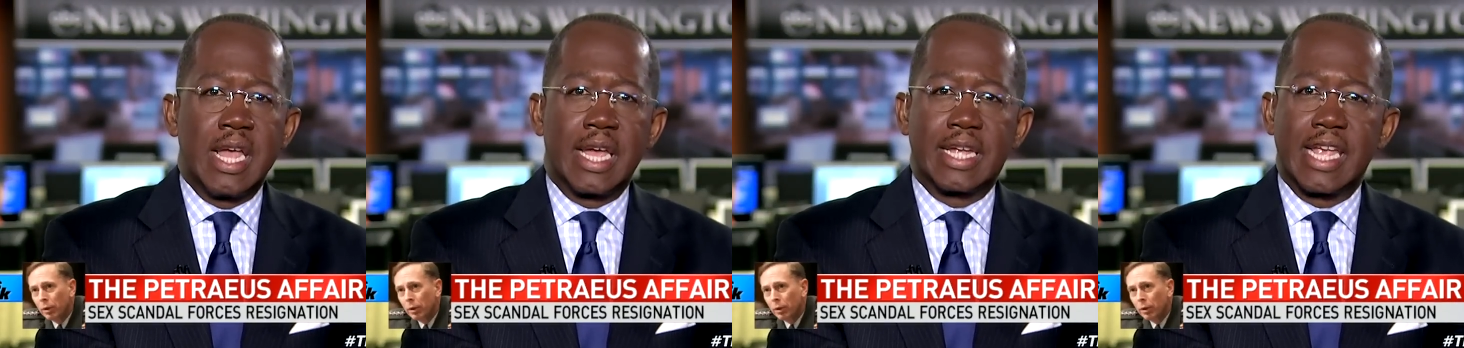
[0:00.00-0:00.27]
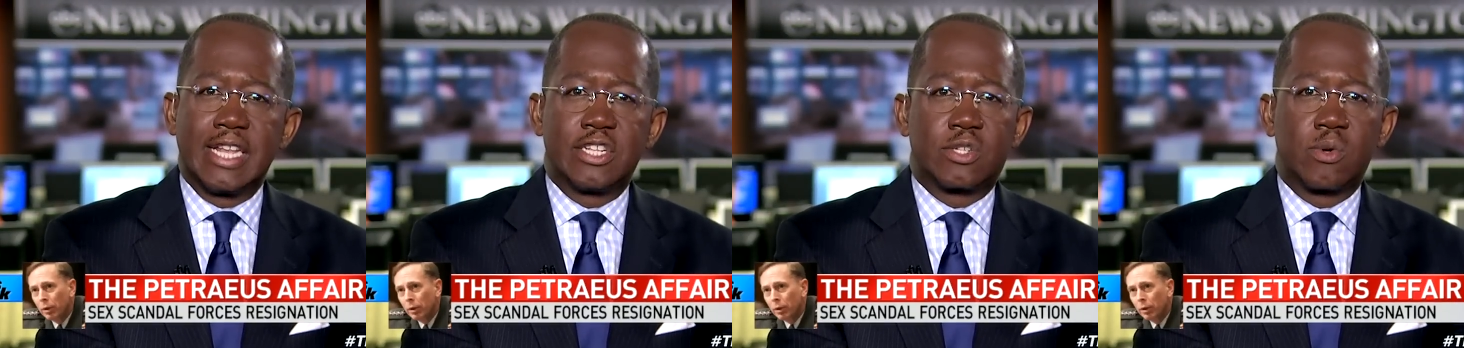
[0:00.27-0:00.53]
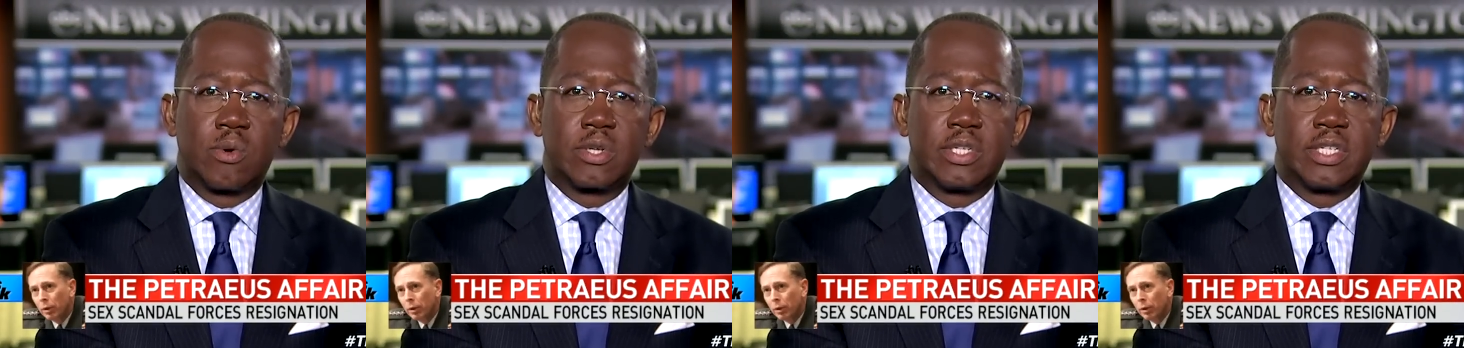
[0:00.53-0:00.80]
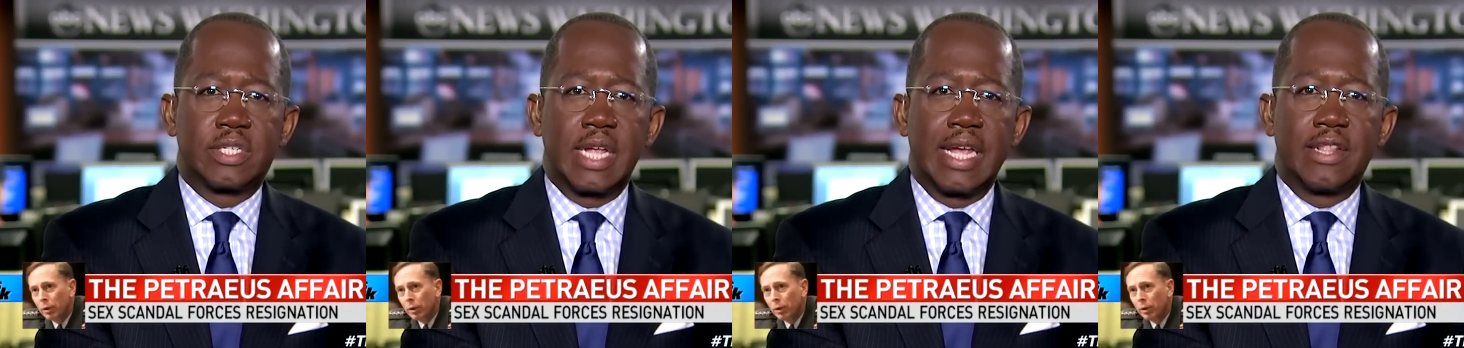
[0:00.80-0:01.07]
Speaker 1: Again,
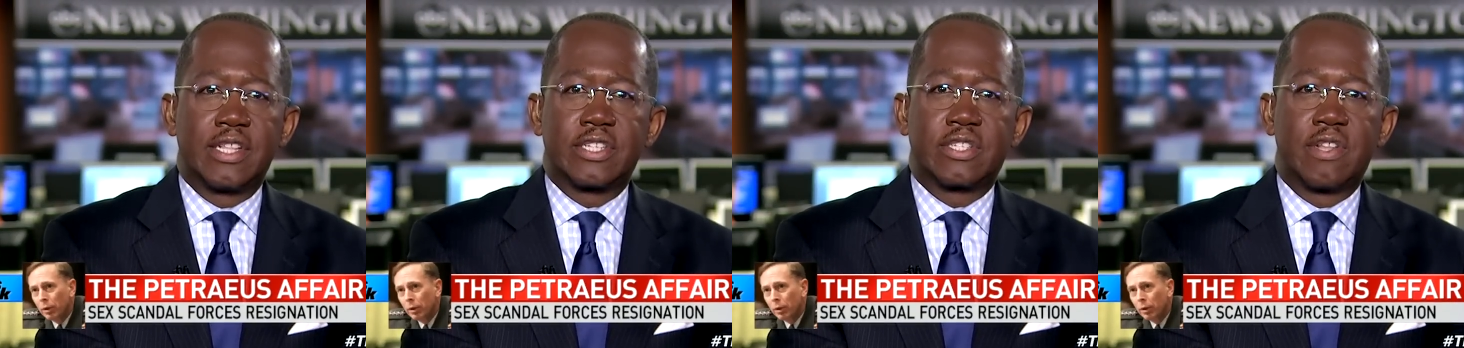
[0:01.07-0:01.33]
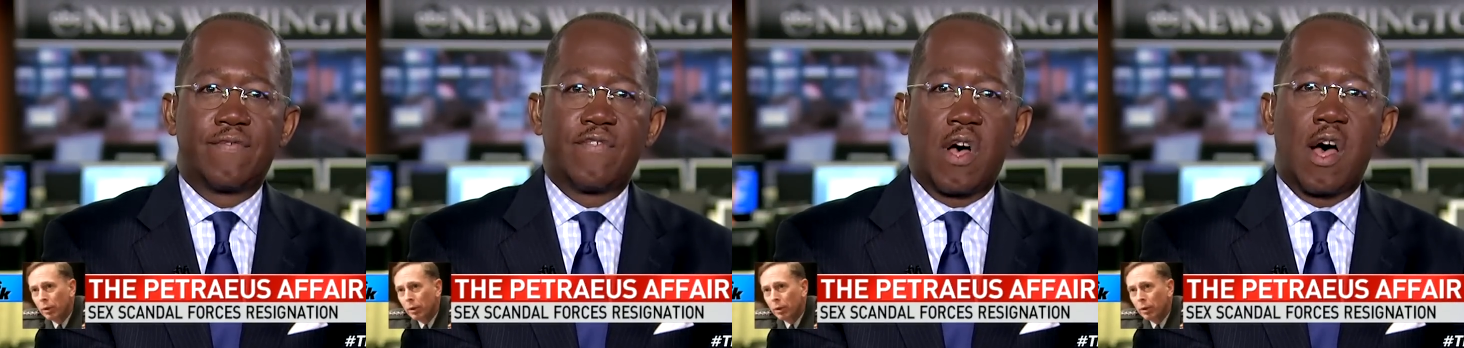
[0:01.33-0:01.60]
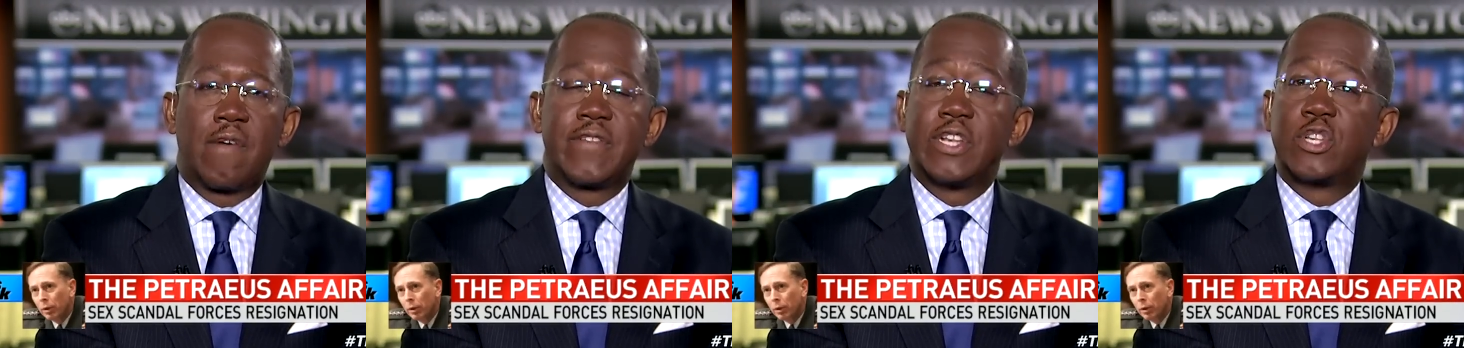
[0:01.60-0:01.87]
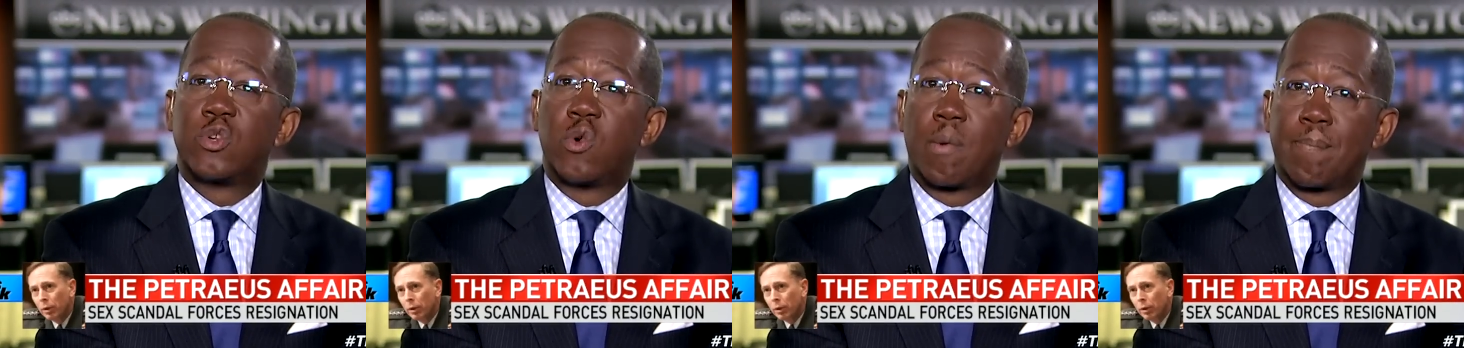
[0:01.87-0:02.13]
sources say this devolved
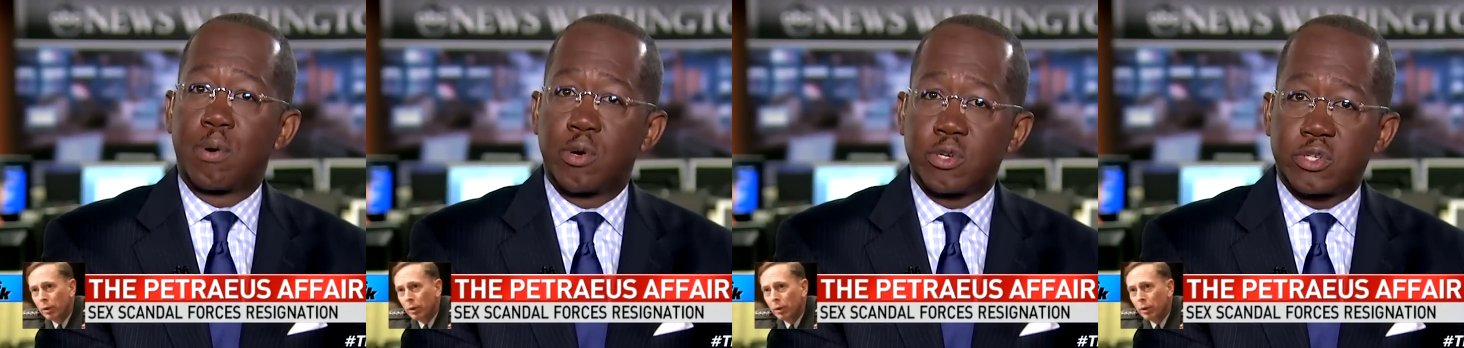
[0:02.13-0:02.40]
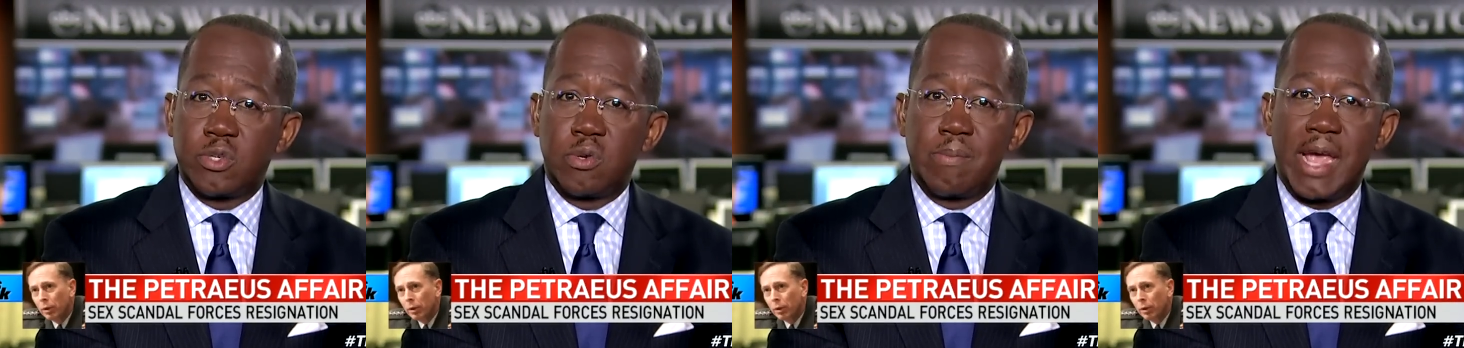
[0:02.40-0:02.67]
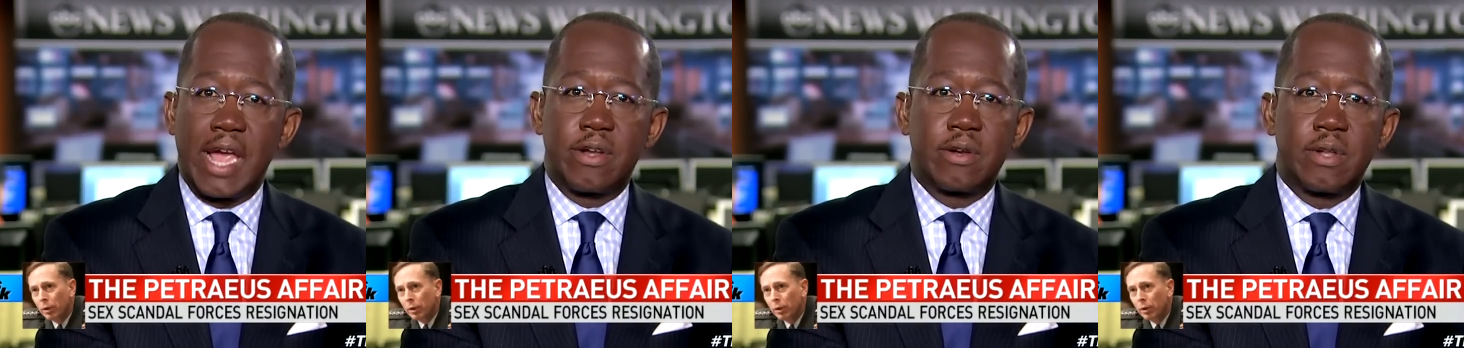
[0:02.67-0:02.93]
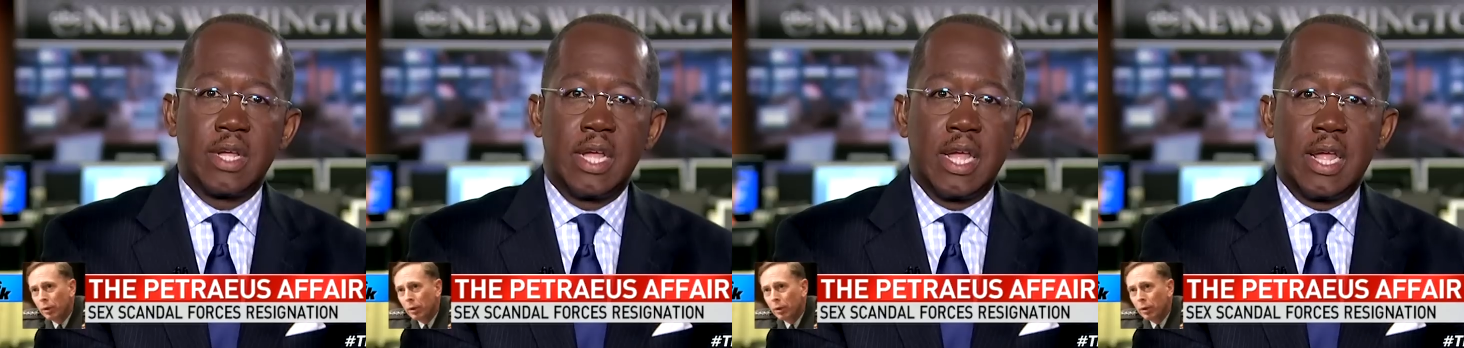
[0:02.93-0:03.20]
into a personal
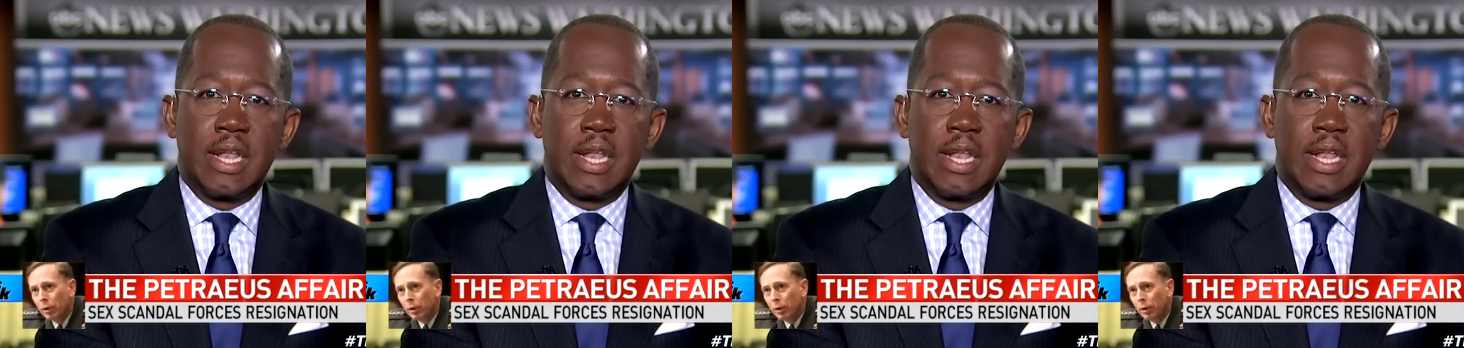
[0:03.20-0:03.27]
matter.